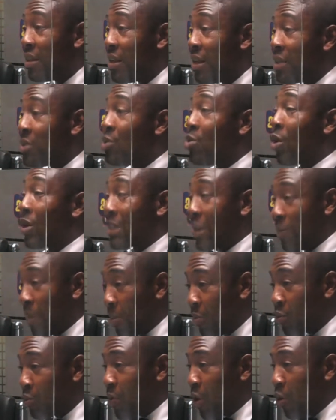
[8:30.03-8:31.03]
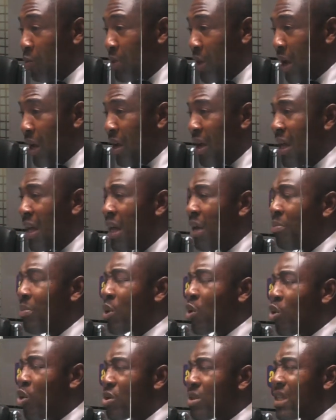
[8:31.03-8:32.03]
is Dr. Mahmoud Bawumia
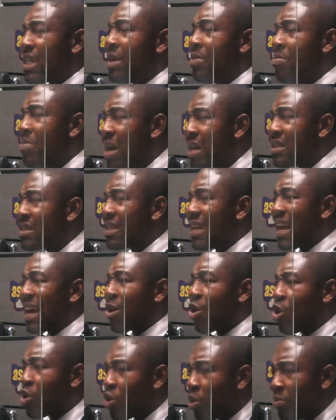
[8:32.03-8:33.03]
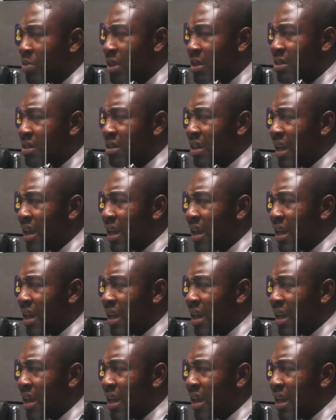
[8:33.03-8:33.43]
because he makes economics